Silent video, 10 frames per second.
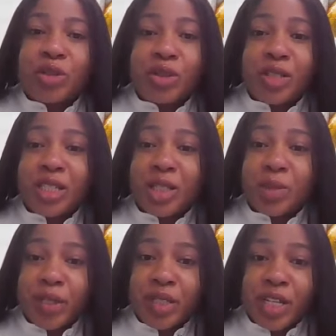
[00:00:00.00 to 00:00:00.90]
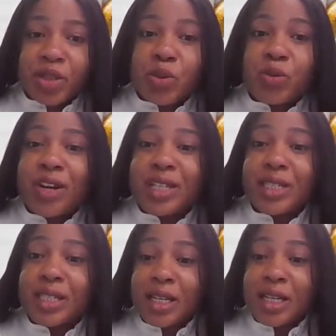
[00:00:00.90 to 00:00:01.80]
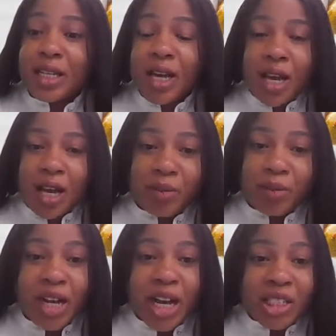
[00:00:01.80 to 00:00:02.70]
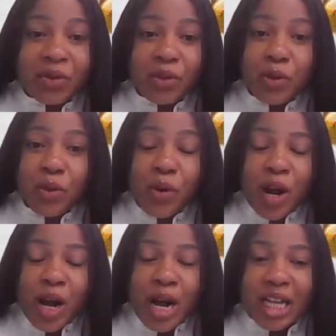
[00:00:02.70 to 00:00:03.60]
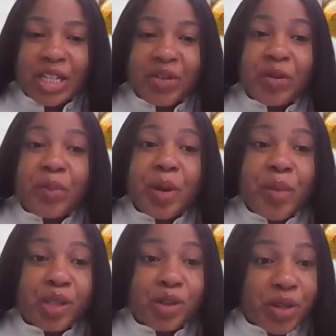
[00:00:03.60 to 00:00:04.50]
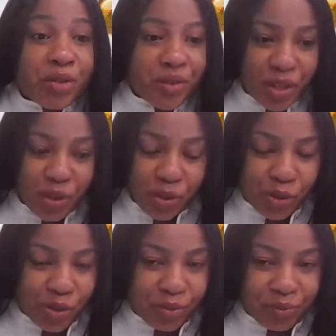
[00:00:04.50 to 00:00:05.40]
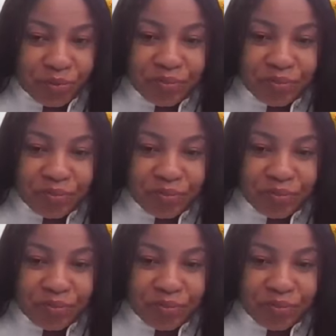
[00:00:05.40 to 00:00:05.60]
our trustees business to oversee the cash flow and the repayment to investors.